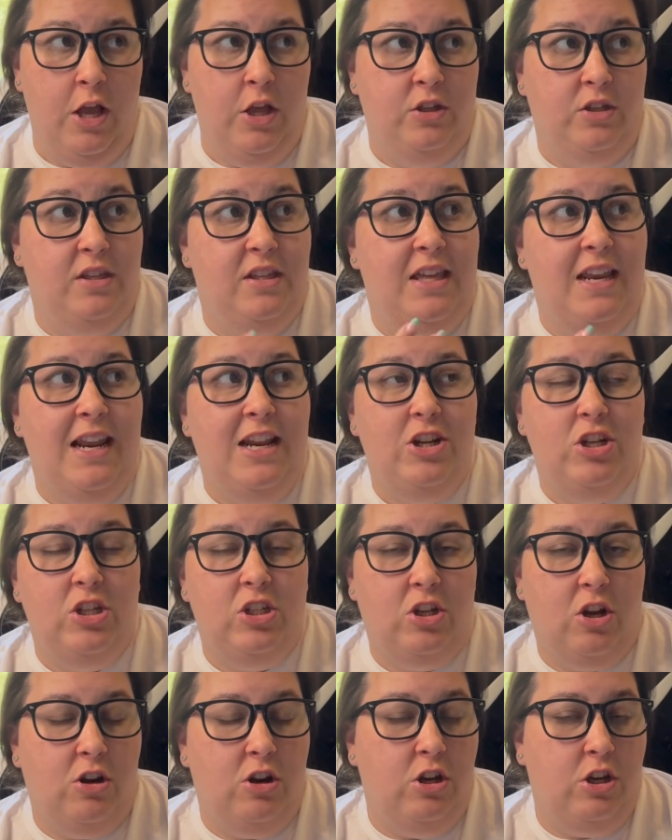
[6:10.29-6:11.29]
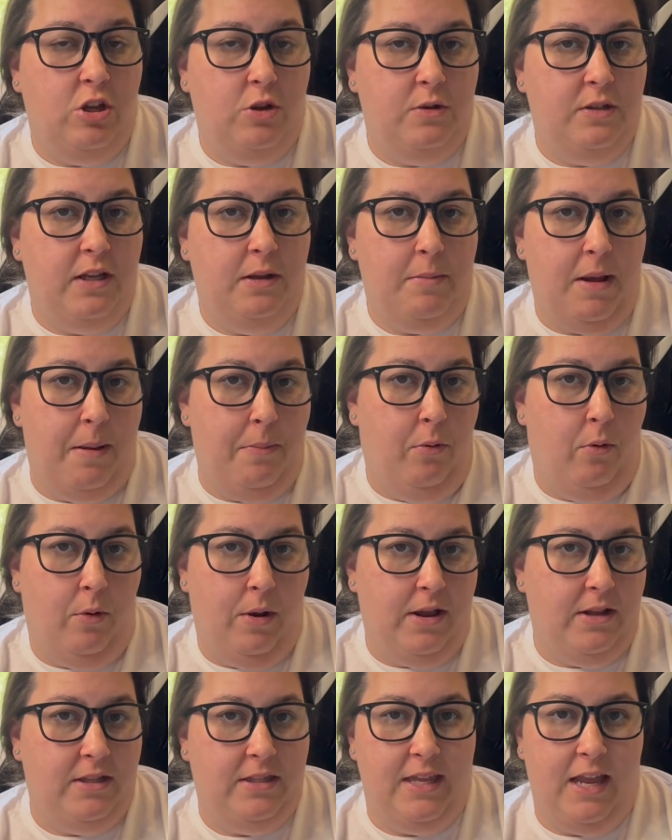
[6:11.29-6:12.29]
So then I just started using my
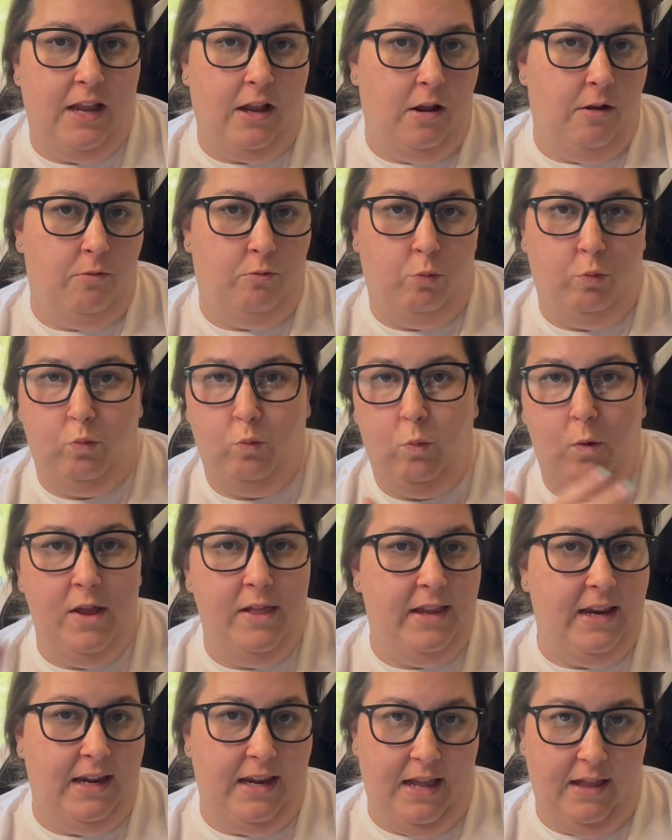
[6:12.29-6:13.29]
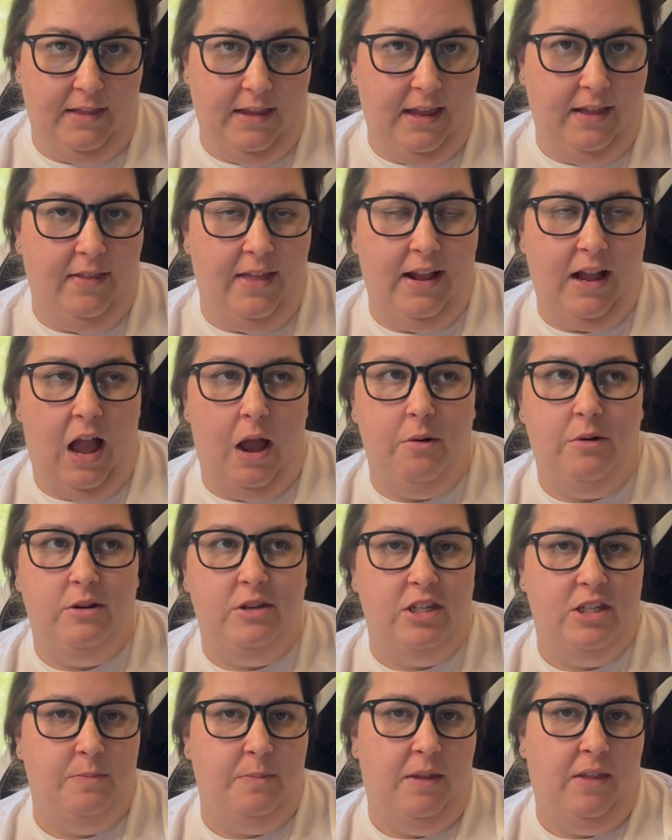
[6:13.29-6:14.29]
points like willy-nilly. Like I would
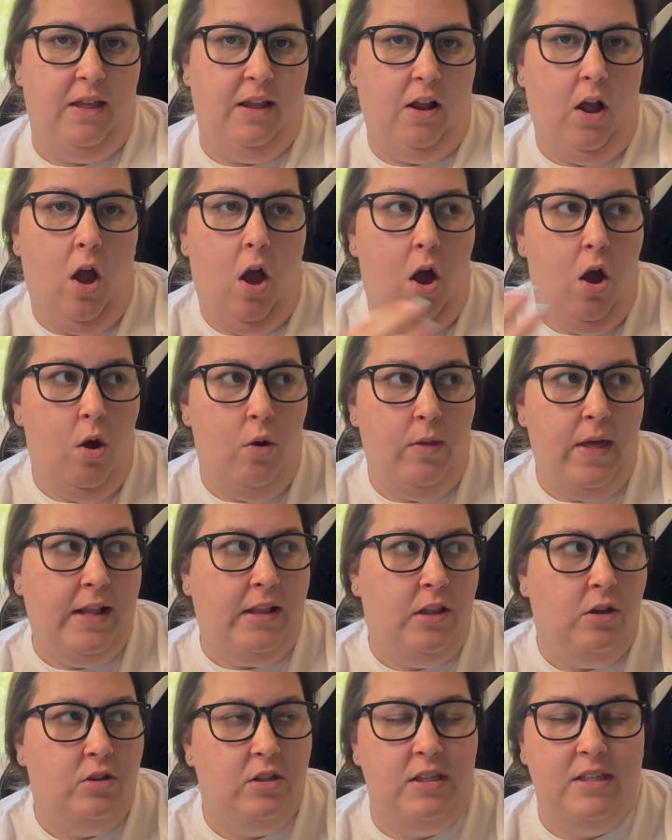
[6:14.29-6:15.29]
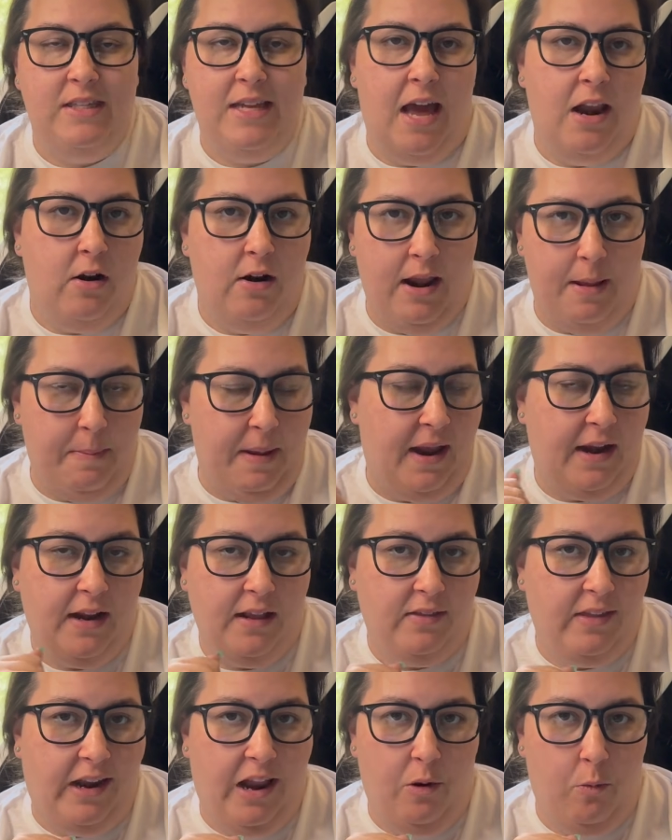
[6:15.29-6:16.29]
just be like, oh, like there's a Saturday
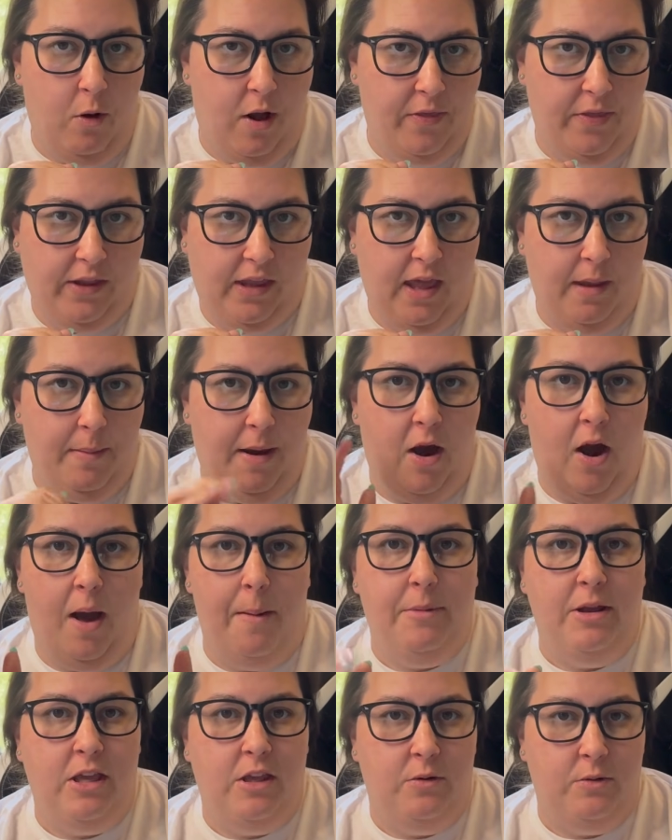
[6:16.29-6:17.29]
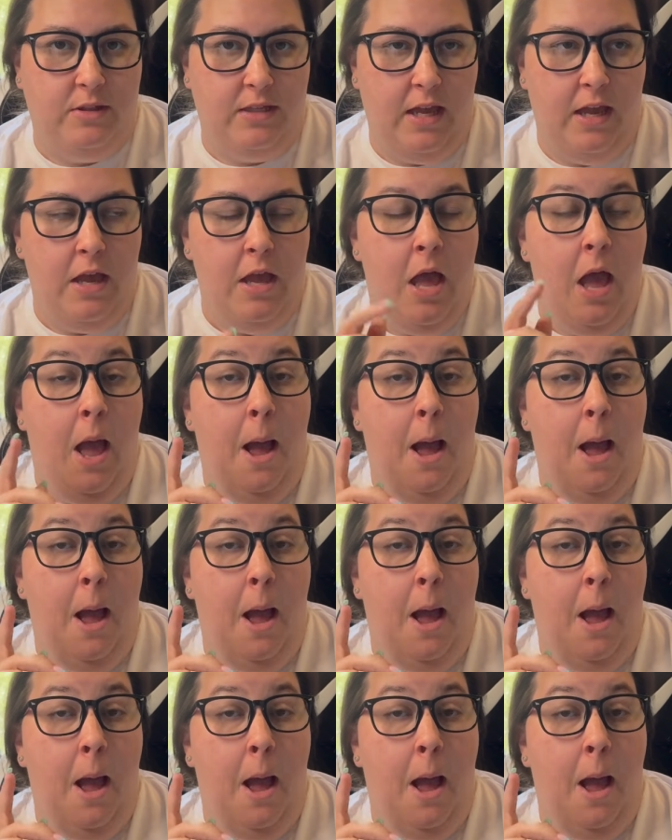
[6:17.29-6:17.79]
painting that I want that came out. I'm going to use it.